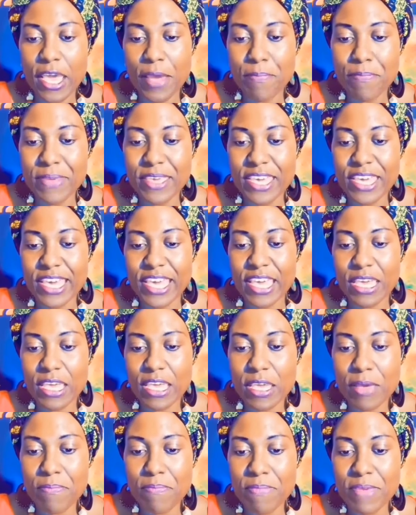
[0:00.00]

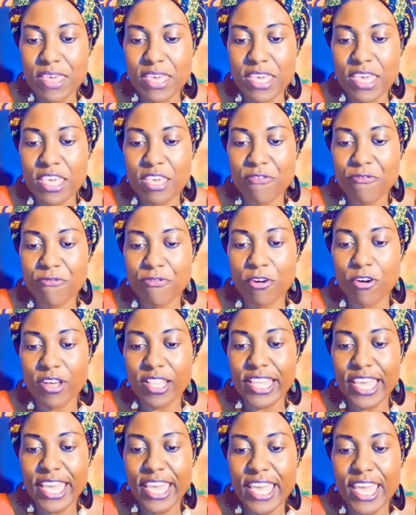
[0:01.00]

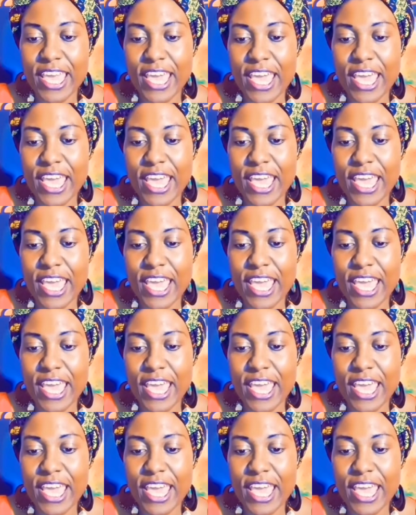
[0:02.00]
Mikifole,